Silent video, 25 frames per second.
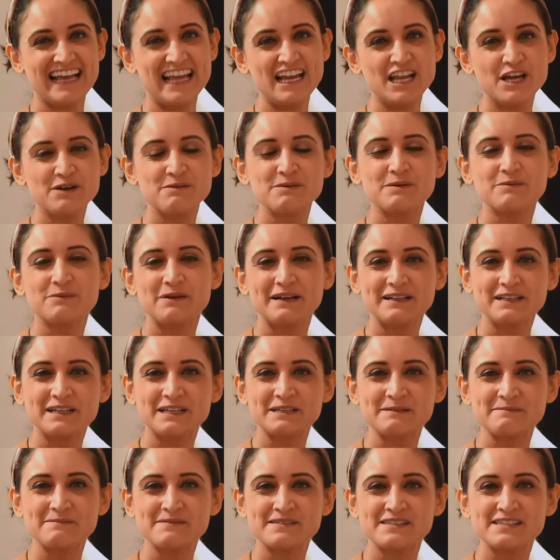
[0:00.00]
Hello and
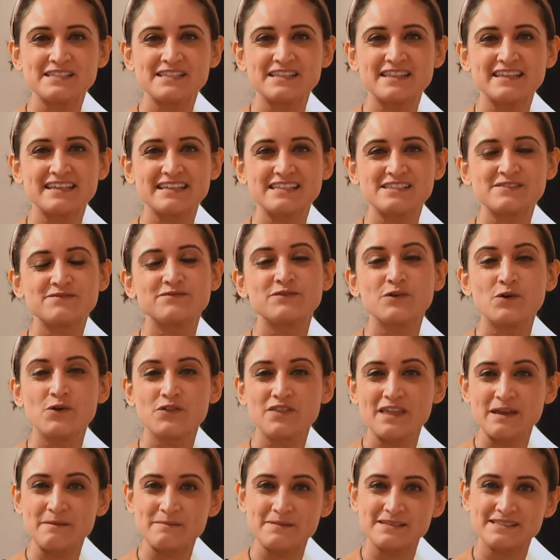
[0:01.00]
welcome to this fourth
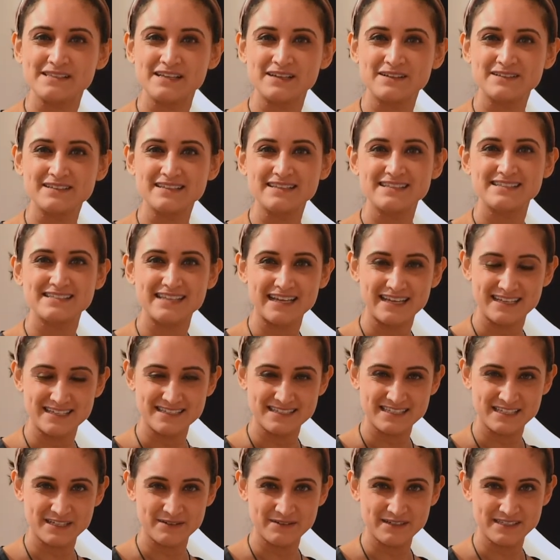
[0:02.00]
episode in the second
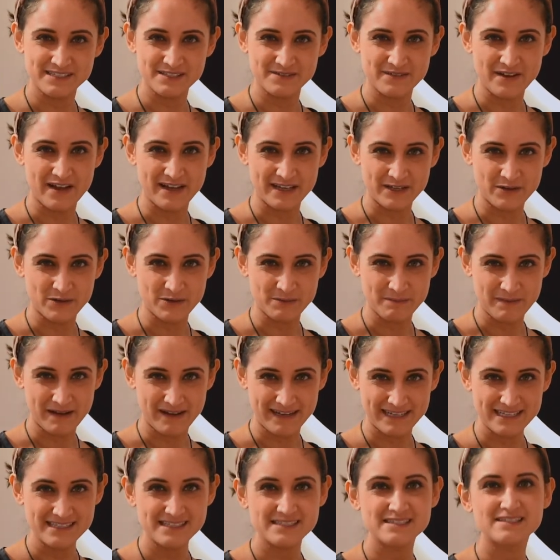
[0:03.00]
series of Icon
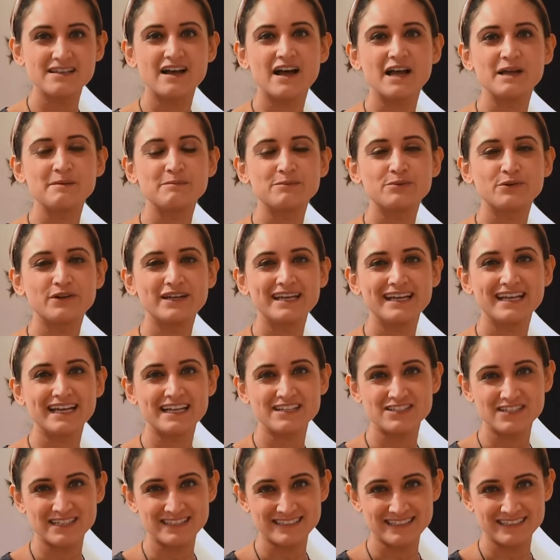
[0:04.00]
Minds. I'm Priya
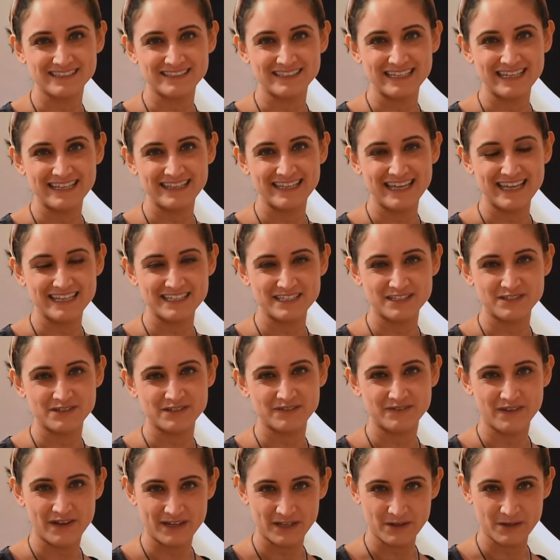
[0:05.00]
Kanchandani, the editor of
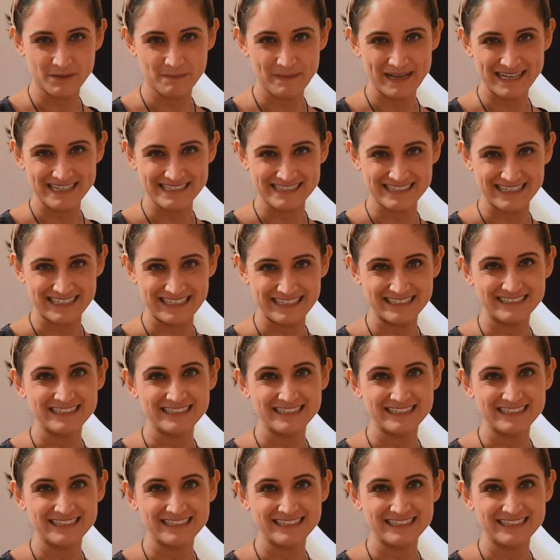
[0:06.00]
Icon magazine.